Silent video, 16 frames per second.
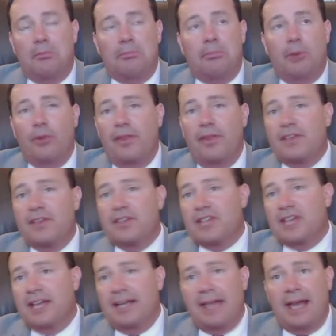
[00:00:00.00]
both in the
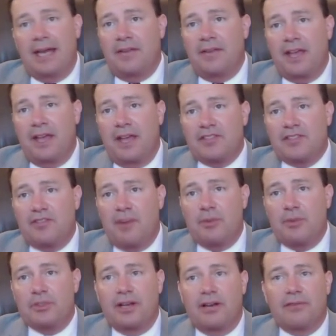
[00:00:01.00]
Senate and in the House of
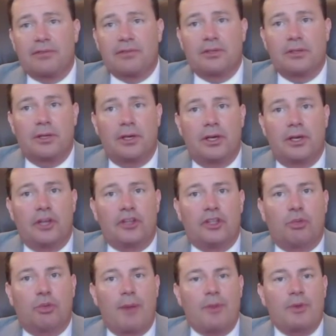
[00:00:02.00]
Representatives,
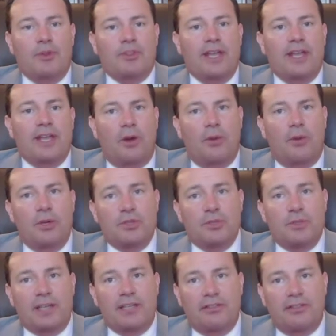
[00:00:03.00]
to represent our
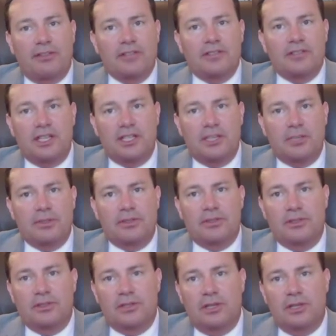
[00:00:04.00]
respective
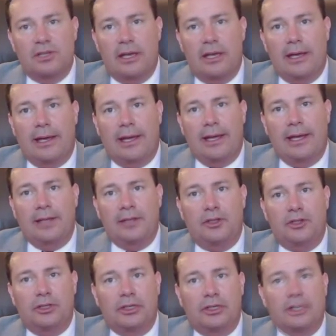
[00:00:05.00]
constituents
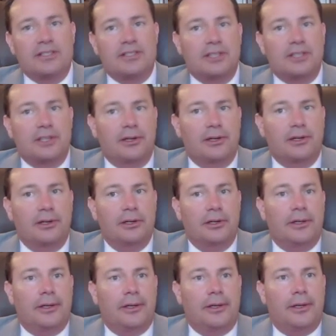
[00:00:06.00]
and to
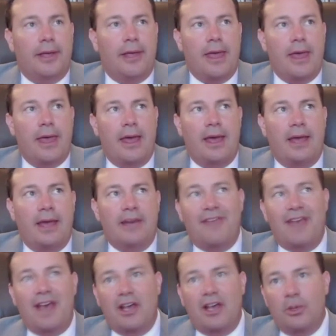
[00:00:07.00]
consider and
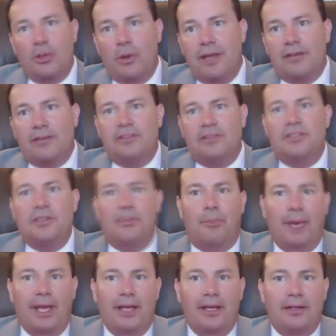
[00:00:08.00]
evaluate,
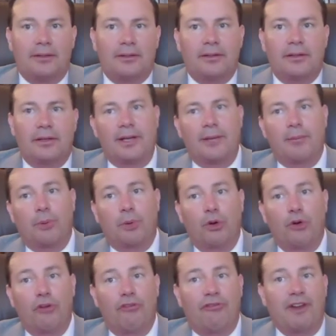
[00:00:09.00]
debate, and
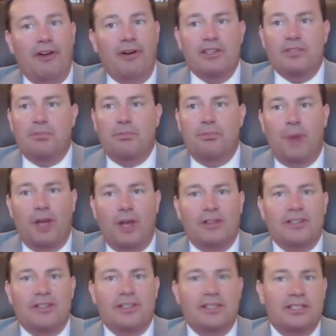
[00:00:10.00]
improve various
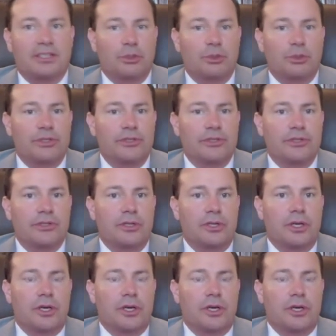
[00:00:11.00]
policy solutions